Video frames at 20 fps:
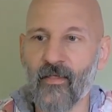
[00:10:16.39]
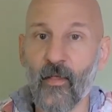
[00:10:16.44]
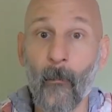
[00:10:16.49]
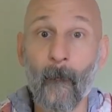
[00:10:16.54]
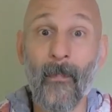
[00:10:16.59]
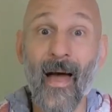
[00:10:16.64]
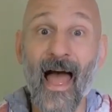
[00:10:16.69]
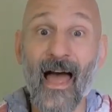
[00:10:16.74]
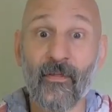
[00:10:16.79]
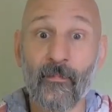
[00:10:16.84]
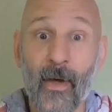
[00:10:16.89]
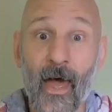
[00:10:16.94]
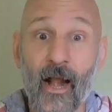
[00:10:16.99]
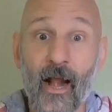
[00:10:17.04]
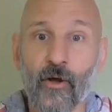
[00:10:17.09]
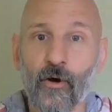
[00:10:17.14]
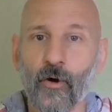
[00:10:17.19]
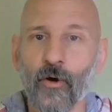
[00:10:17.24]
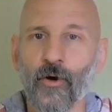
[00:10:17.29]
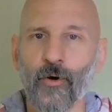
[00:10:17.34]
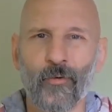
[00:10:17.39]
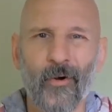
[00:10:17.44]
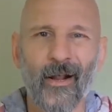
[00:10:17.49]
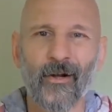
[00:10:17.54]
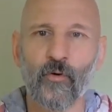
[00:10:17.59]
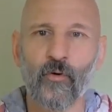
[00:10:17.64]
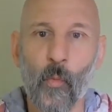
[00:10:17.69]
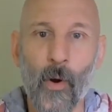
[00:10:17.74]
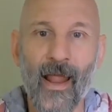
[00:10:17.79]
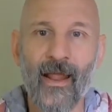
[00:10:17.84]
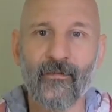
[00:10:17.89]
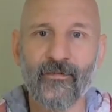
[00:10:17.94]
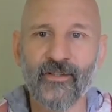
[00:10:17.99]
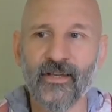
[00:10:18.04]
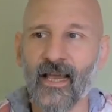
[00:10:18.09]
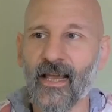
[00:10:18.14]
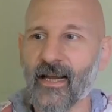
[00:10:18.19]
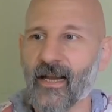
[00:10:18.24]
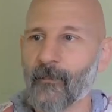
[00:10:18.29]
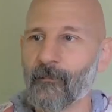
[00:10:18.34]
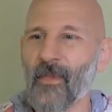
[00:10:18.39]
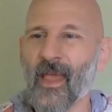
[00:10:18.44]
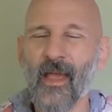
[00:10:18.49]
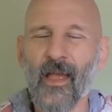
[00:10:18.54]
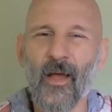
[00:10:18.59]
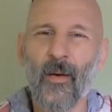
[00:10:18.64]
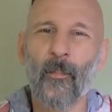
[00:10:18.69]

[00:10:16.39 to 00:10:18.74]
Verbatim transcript: the mathematical correct way of saying it,